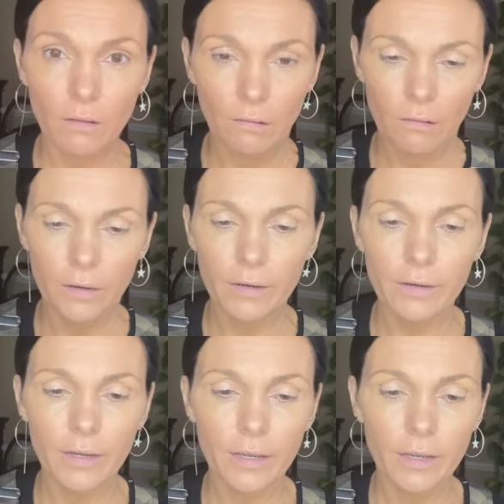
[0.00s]
All
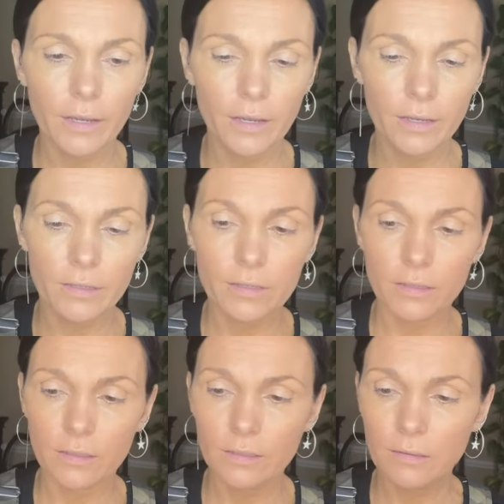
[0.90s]
right,
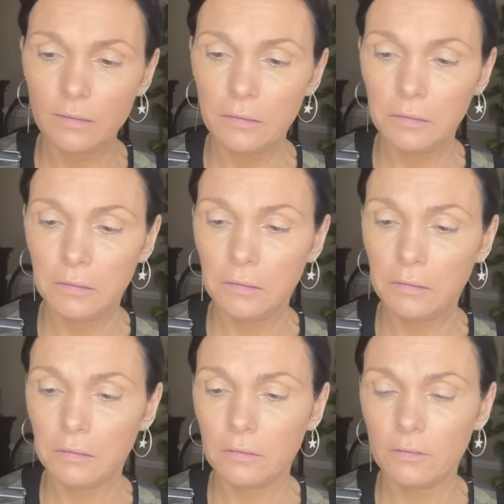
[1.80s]
let's see.
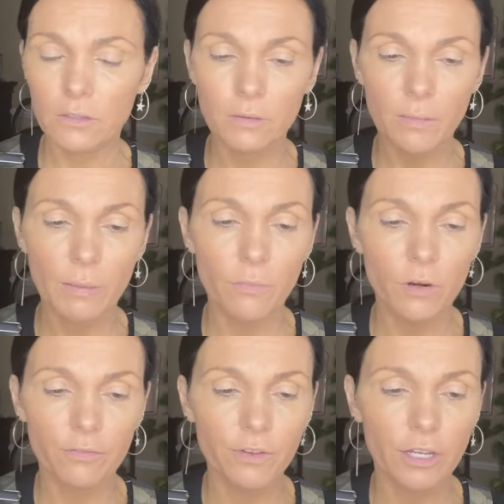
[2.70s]
This is my
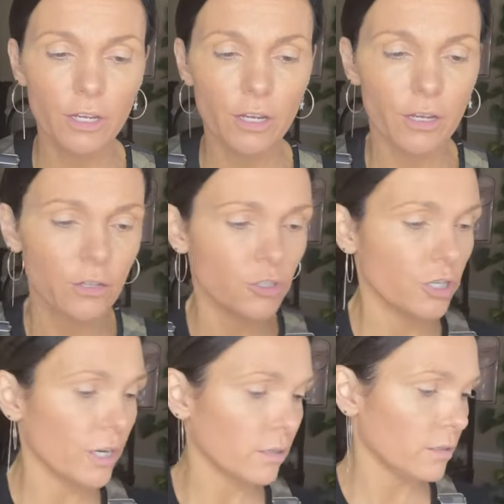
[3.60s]
Morphe
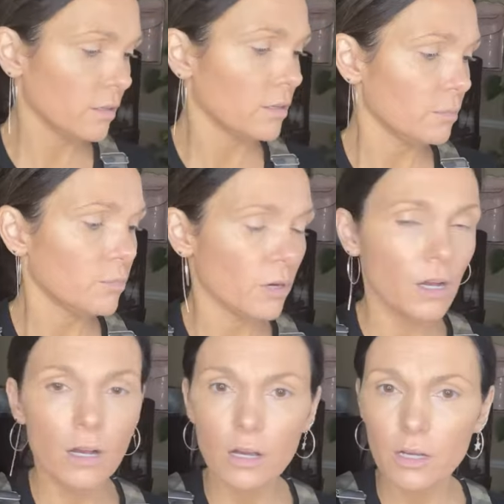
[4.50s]
Jaclyn Hill
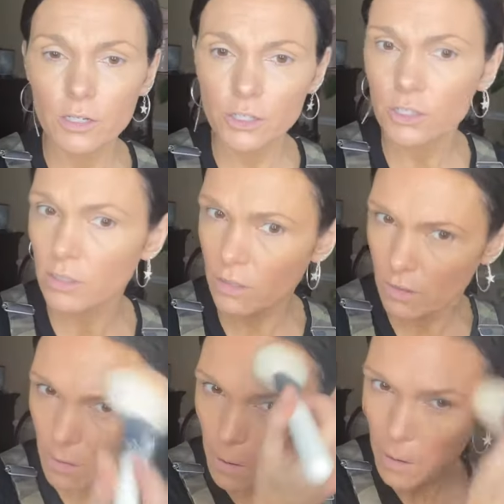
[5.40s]
brush.
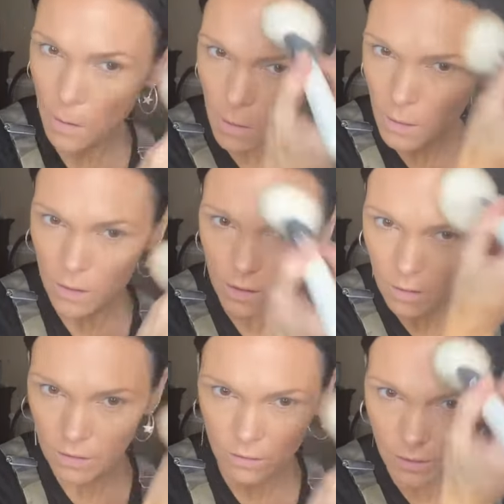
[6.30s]

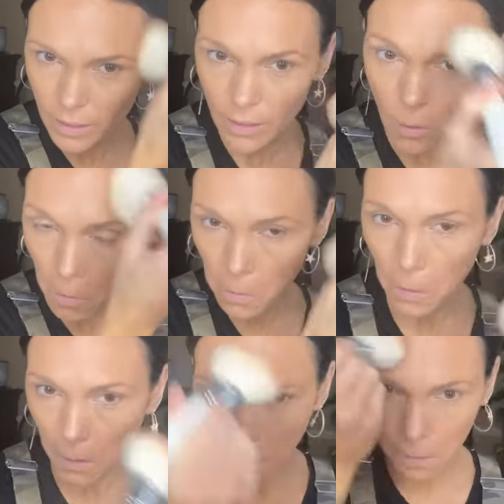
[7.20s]
Okay.